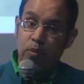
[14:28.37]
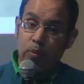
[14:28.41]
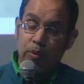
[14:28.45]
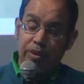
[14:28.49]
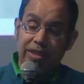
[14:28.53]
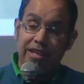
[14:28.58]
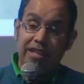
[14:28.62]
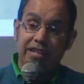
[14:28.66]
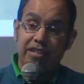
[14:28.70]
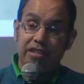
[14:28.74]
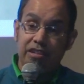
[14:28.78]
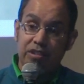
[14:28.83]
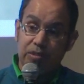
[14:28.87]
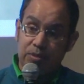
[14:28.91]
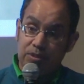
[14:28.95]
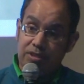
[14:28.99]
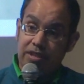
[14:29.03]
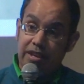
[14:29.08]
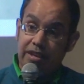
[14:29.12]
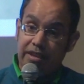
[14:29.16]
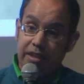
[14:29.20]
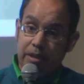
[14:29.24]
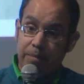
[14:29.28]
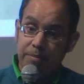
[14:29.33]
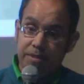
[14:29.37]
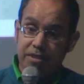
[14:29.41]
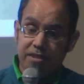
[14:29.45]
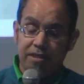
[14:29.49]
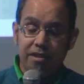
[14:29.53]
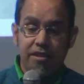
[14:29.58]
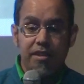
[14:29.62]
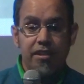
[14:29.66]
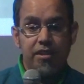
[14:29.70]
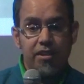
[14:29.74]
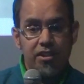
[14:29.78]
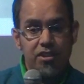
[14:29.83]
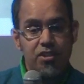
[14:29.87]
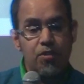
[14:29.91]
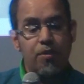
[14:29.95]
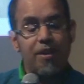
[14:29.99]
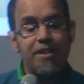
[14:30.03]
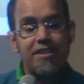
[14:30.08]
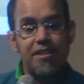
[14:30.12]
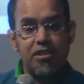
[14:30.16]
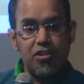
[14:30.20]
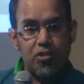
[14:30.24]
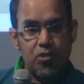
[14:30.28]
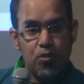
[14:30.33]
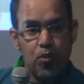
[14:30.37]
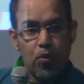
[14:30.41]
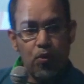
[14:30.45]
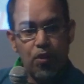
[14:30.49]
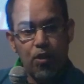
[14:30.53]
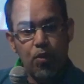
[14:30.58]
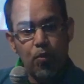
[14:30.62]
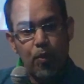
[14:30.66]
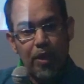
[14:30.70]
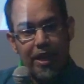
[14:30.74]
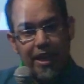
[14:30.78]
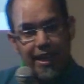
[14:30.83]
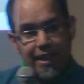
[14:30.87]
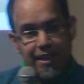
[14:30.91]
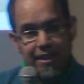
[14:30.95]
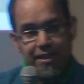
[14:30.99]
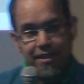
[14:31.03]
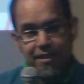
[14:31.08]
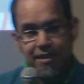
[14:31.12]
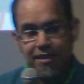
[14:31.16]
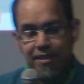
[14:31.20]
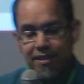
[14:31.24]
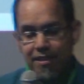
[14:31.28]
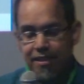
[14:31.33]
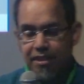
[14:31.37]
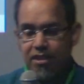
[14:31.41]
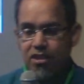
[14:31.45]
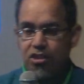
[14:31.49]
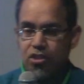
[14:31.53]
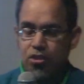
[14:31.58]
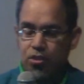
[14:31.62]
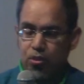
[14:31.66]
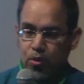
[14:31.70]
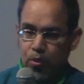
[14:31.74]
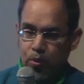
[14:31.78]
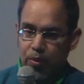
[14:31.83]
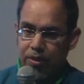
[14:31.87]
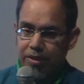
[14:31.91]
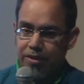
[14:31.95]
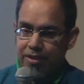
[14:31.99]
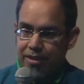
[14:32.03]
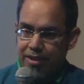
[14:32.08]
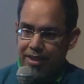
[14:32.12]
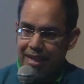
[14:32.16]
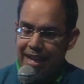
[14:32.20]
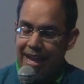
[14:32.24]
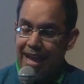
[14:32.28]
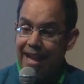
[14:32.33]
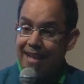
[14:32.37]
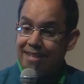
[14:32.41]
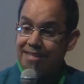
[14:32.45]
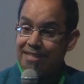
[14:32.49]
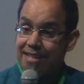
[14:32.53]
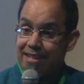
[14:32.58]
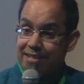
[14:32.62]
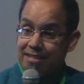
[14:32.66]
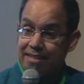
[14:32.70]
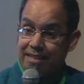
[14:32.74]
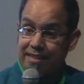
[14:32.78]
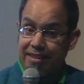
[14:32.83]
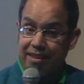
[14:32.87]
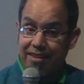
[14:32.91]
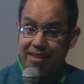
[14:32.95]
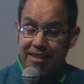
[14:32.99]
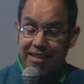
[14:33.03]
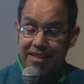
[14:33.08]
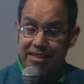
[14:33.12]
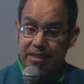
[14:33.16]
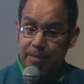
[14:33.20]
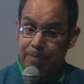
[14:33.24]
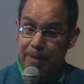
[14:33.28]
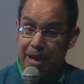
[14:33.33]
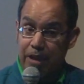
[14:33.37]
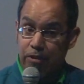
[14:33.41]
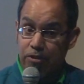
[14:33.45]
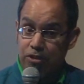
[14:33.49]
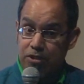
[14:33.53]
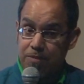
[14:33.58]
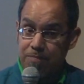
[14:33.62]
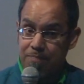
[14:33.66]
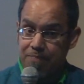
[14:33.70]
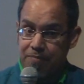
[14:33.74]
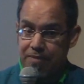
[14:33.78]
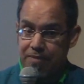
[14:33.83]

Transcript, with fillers: where they could do signups. So as a doorway into accessing the thing it's about.